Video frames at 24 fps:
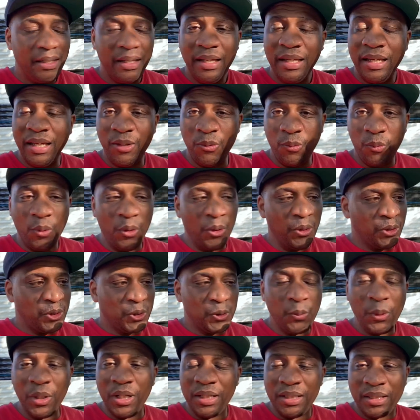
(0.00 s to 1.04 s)
It works
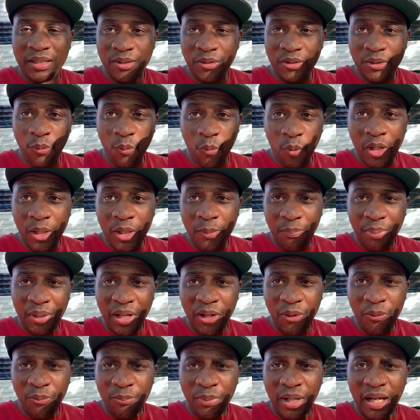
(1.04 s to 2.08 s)
with the one
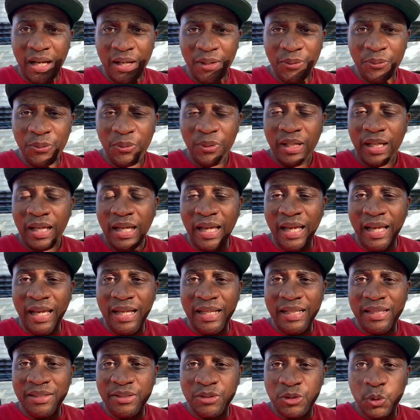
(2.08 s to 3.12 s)
pound bottle
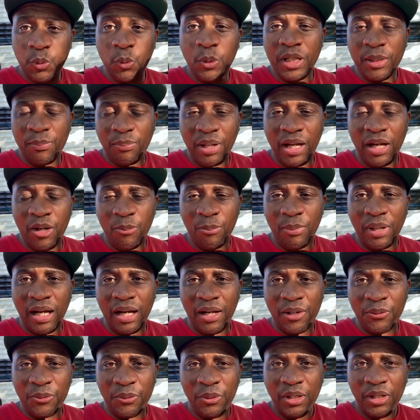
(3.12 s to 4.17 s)
and the 20 pound
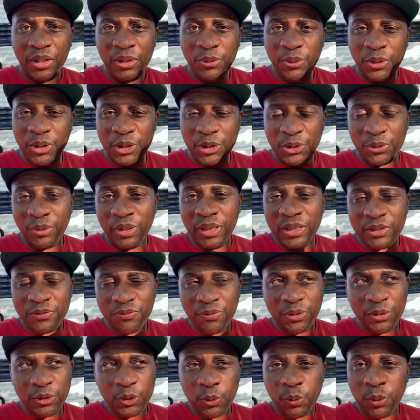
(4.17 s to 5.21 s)
bottle. You can transfer
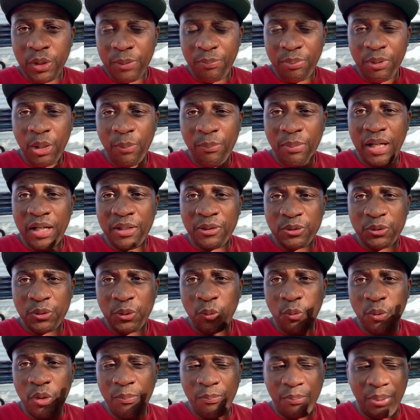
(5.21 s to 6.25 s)
the 20 pound bottle to the
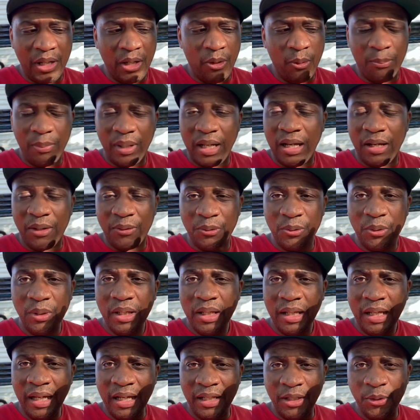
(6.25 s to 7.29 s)
one pound bottle
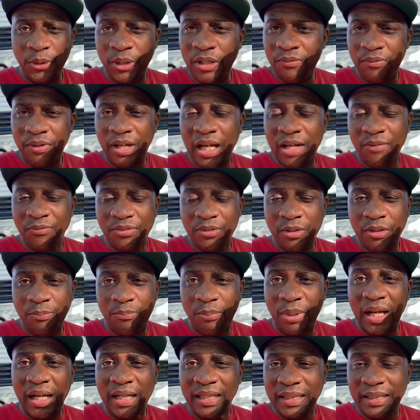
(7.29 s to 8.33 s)
and you never have to
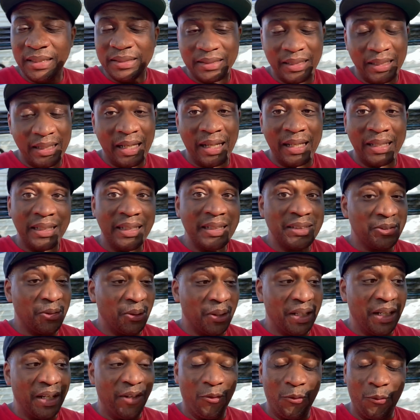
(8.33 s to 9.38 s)
buy these again. These are
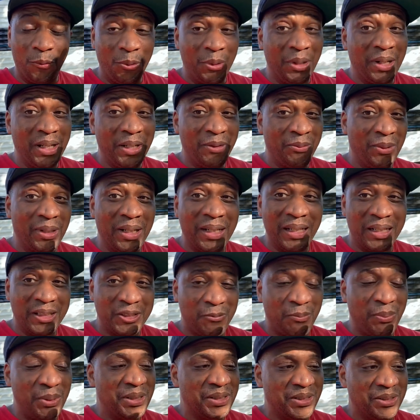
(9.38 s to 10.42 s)
getting really, really
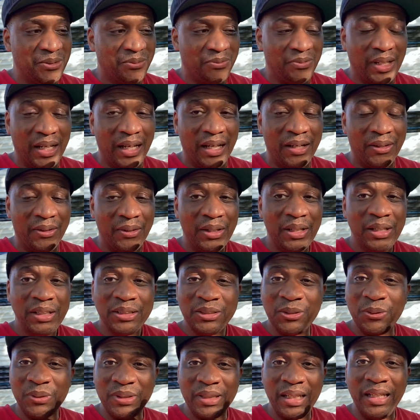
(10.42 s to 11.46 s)
expensive now.
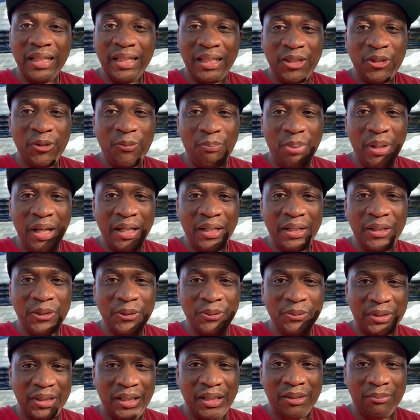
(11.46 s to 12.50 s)
So thank you Patio
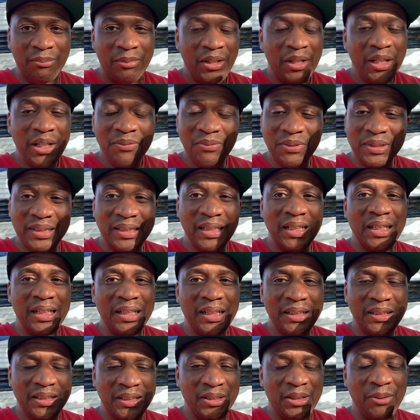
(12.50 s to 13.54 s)
Gem for sending
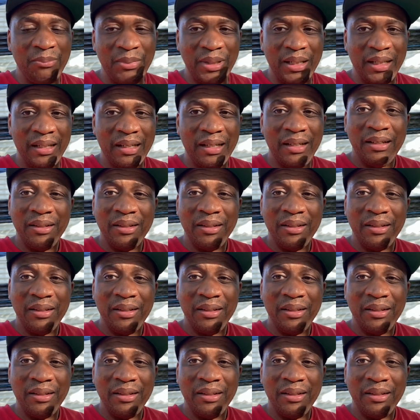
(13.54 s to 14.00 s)
this to me.